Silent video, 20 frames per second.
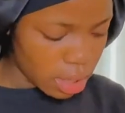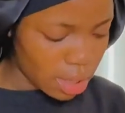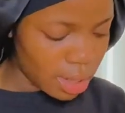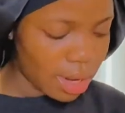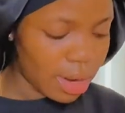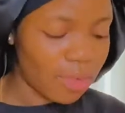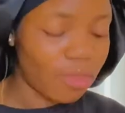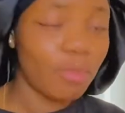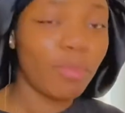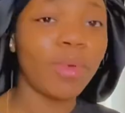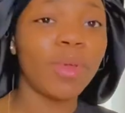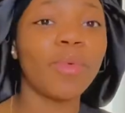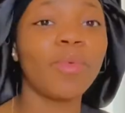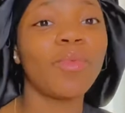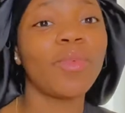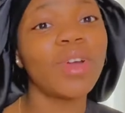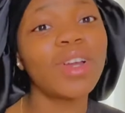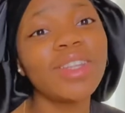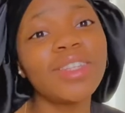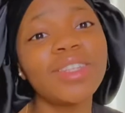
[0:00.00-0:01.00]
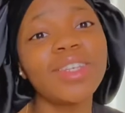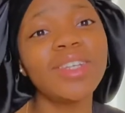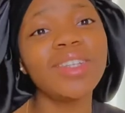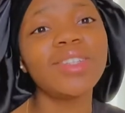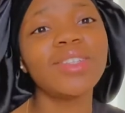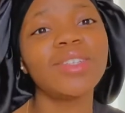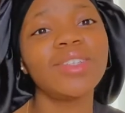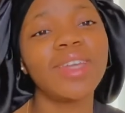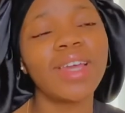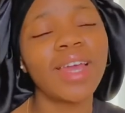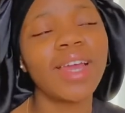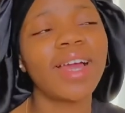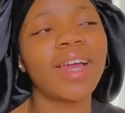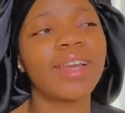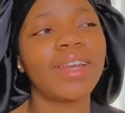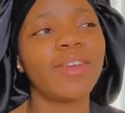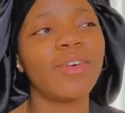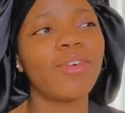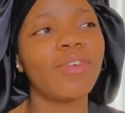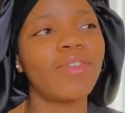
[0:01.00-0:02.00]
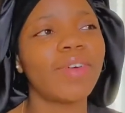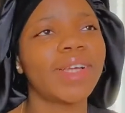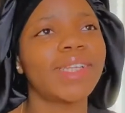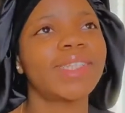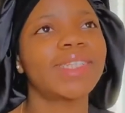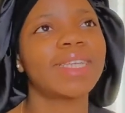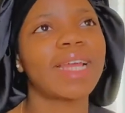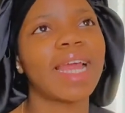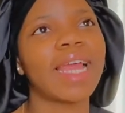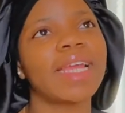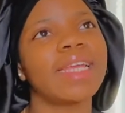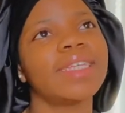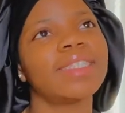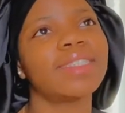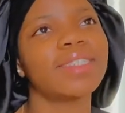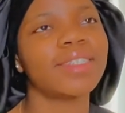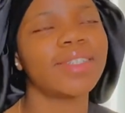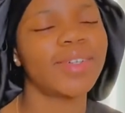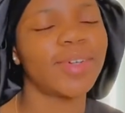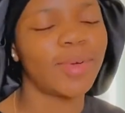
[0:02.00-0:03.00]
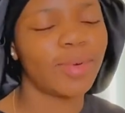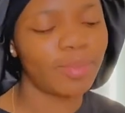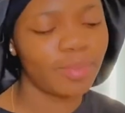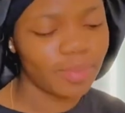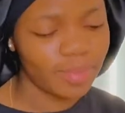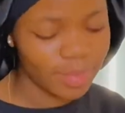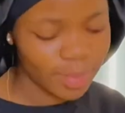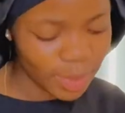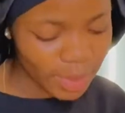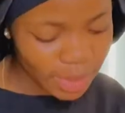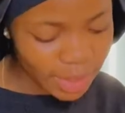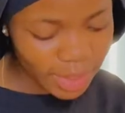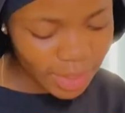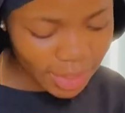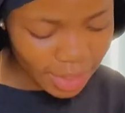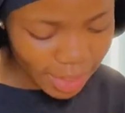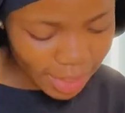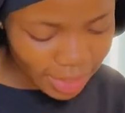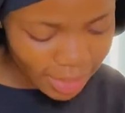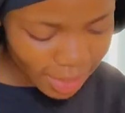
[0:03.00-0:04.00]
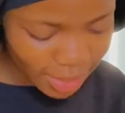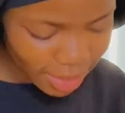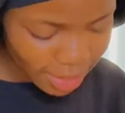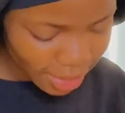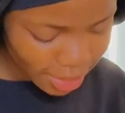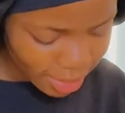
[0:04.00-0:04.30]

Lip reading: I've been waiting to get an oversized t-shirt.